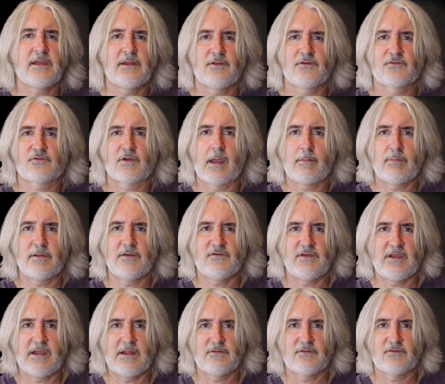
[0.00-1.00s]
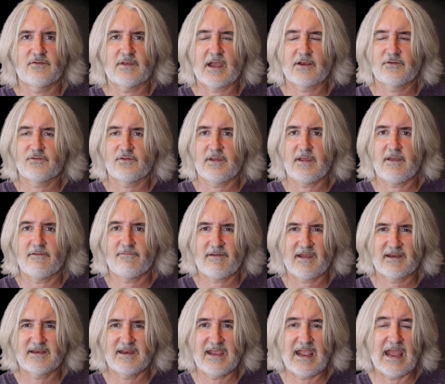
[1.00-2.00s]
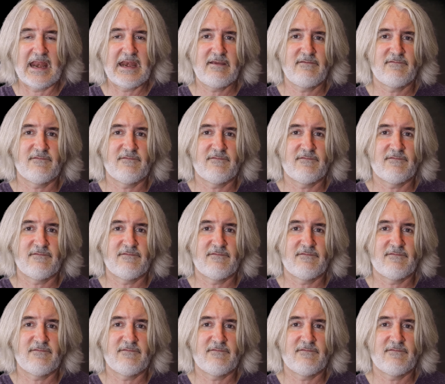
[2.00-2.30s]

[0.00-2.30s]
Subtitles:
in describing genes as actually affecting any